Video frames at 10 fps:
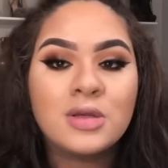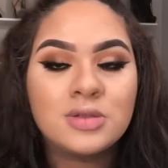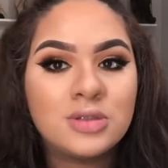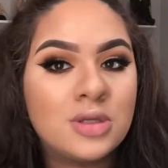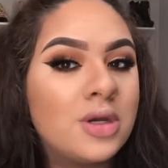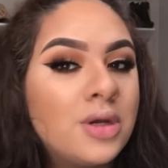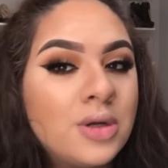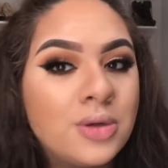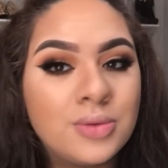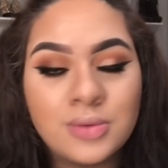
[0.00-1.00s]

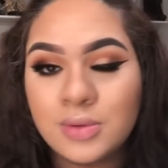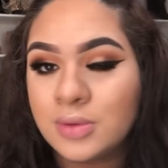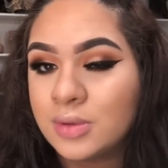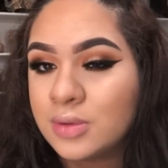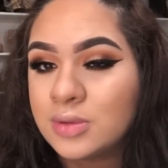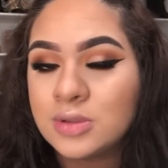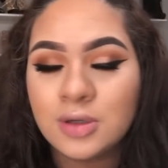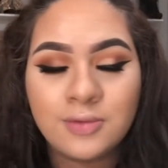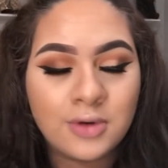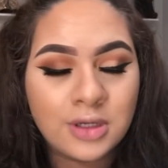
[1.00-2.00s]
So
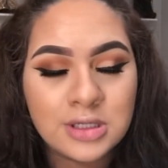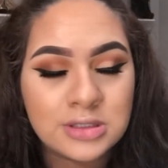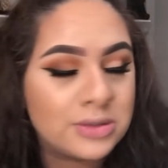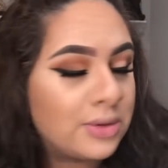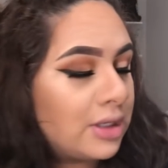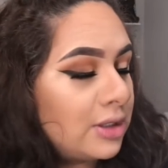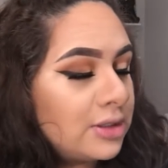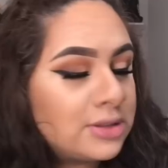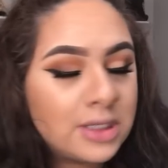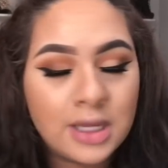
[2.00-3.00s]
far this is what it
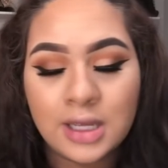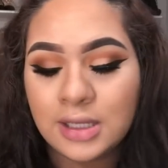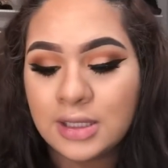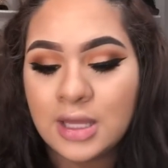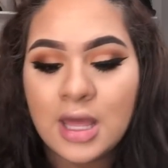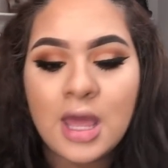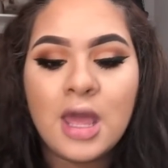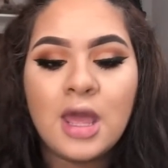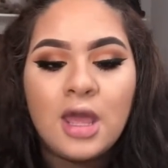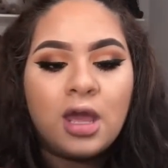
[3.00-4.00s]
looks like.
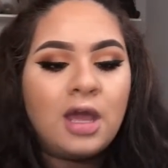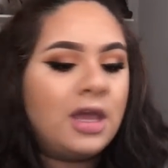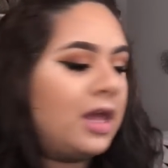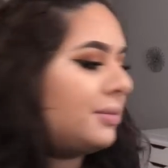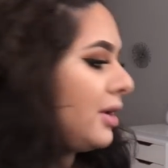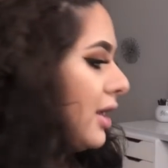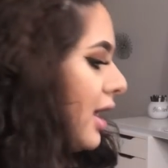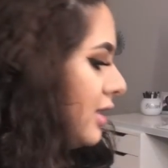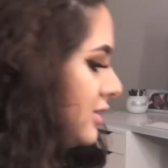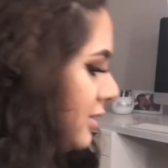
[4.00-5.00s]
I am gonna add